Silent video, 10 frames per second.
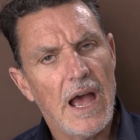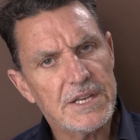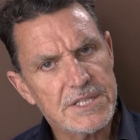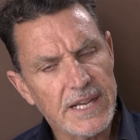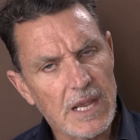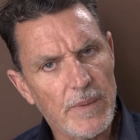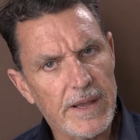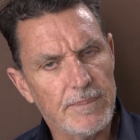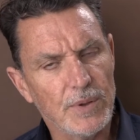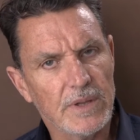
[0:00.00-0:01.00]
A second
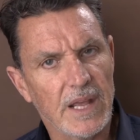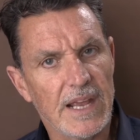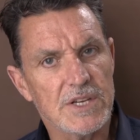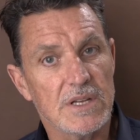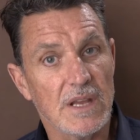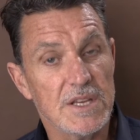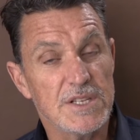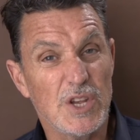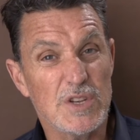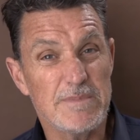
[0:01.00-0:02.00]
way to build connection is
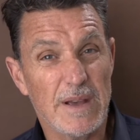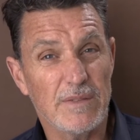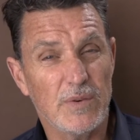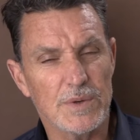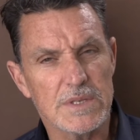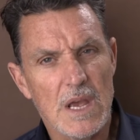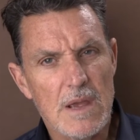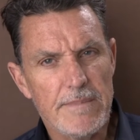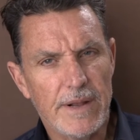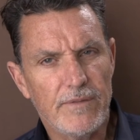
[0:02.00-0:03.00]
to use metaphors.
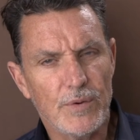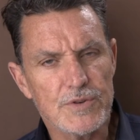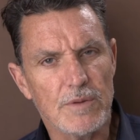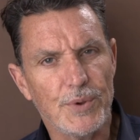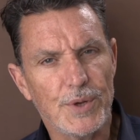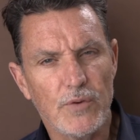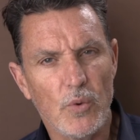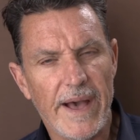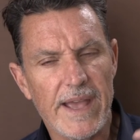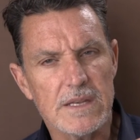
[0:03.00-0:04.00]
Metaphors are a
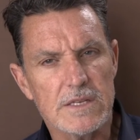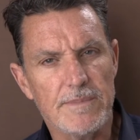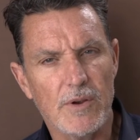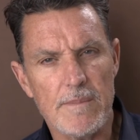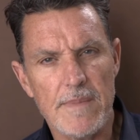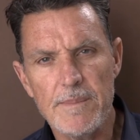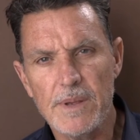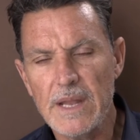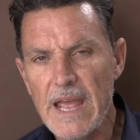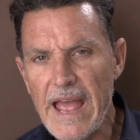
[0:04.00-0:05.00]
beautiful way to be
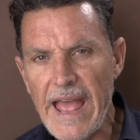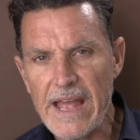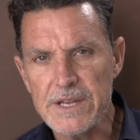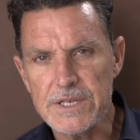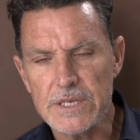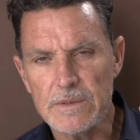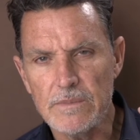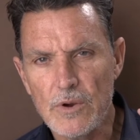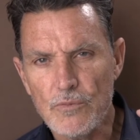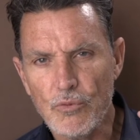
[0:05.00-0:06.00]
remembered and
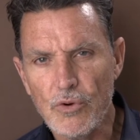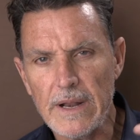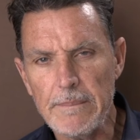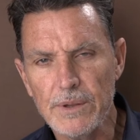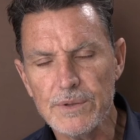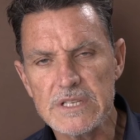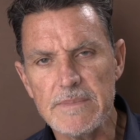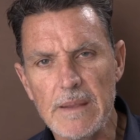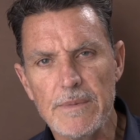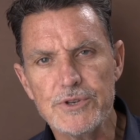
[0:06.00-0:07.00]
to really build
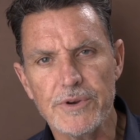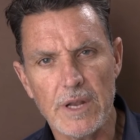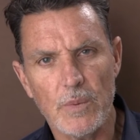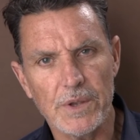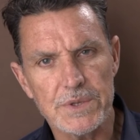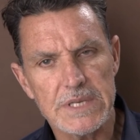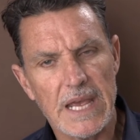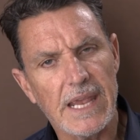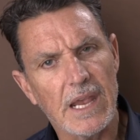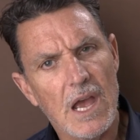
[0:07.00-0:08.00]
some imagery into what you're
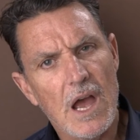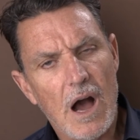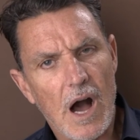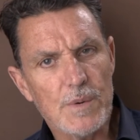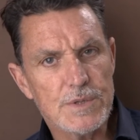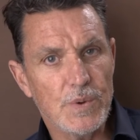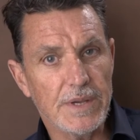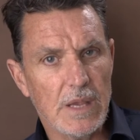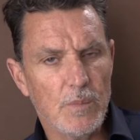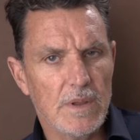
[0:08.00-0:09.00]
saying. I was
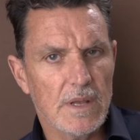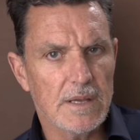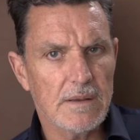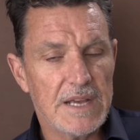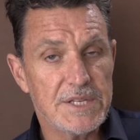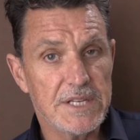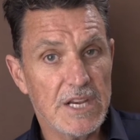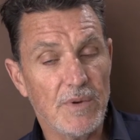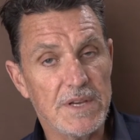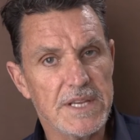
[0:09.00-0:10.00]
working with a
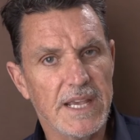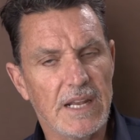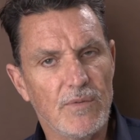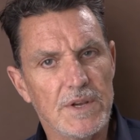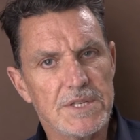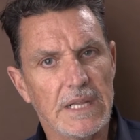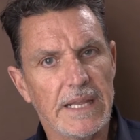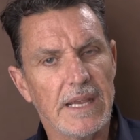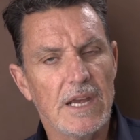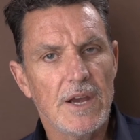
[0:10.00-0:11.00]
senior executive
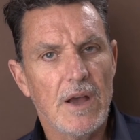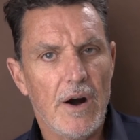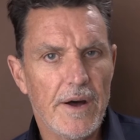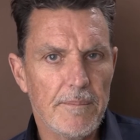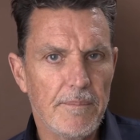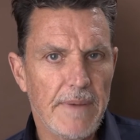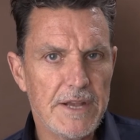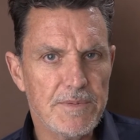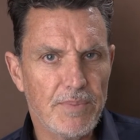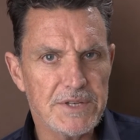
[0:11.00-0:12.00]
recently on a
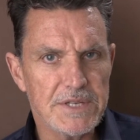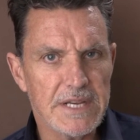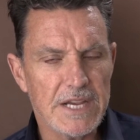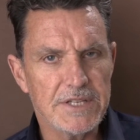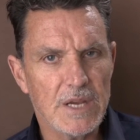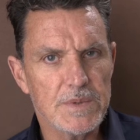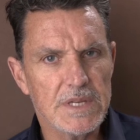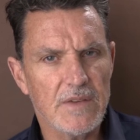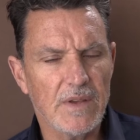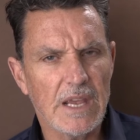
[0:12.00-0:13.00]
major presentation he was
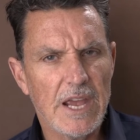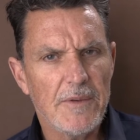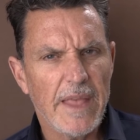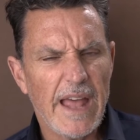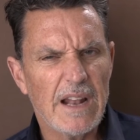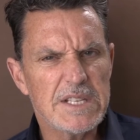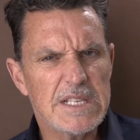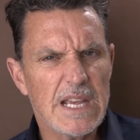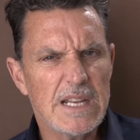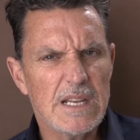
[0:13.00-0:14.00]
giving, and I
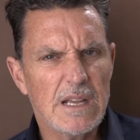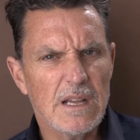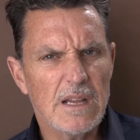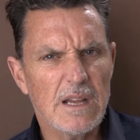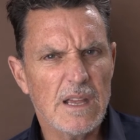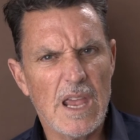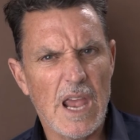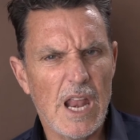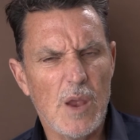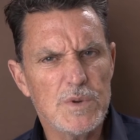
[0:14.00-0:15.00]
said,
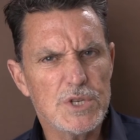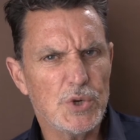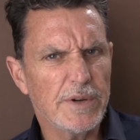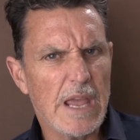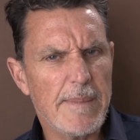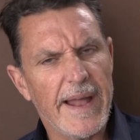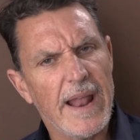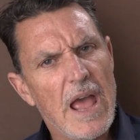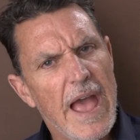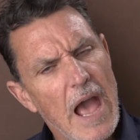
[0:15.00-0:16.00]
he was talking
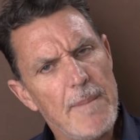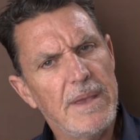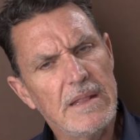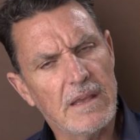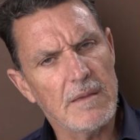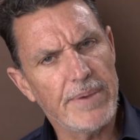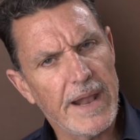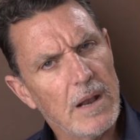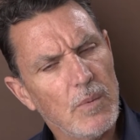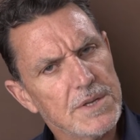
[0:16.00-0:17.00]
about how big the
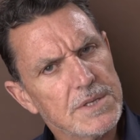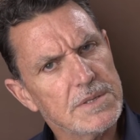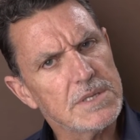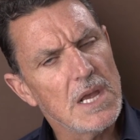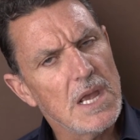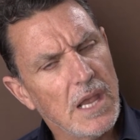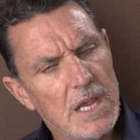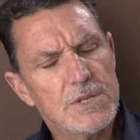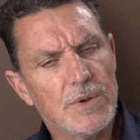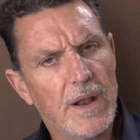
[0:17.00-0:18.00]
competitor was, because
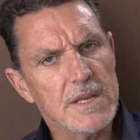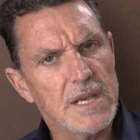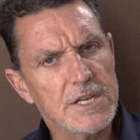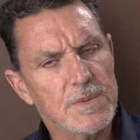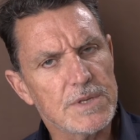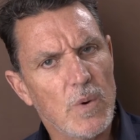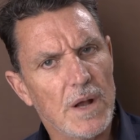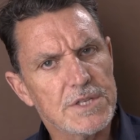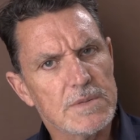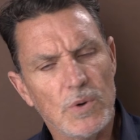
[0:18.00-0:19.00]
his organisation was
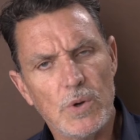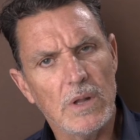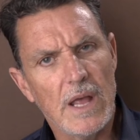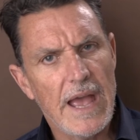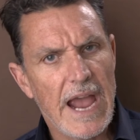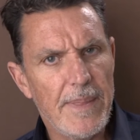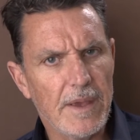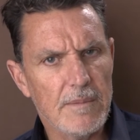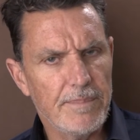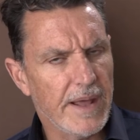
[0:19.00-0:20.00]
quite small and
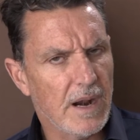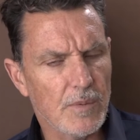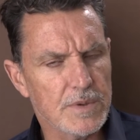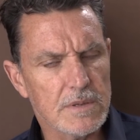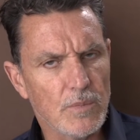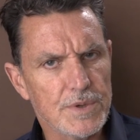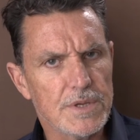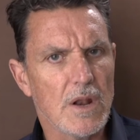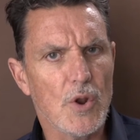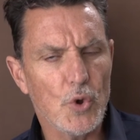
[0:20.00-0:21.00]
the competitor was
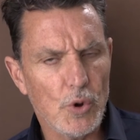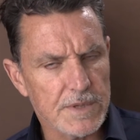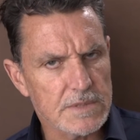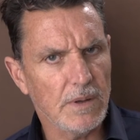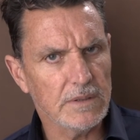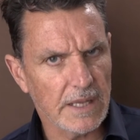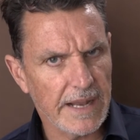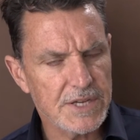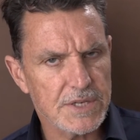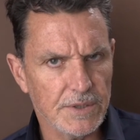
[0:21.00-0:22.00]
an enormous
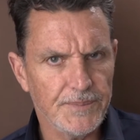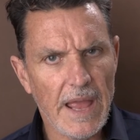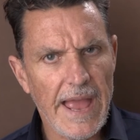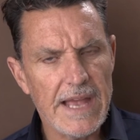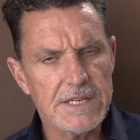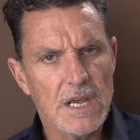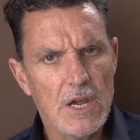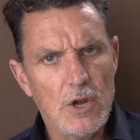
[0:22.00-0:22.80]
multinational. And